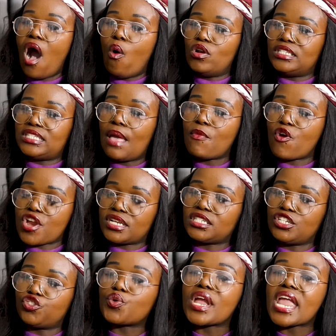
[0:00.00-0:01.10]
always hammer it
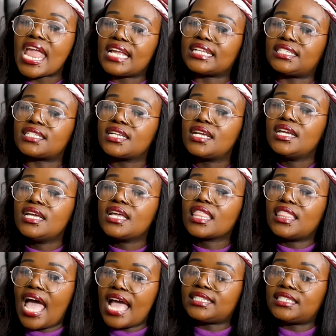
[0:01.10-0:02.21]
into her head
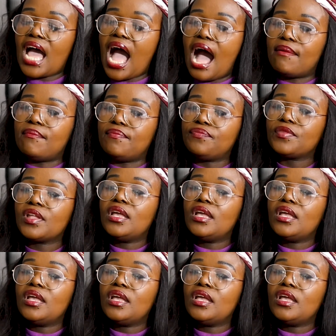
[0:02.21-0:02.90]
that your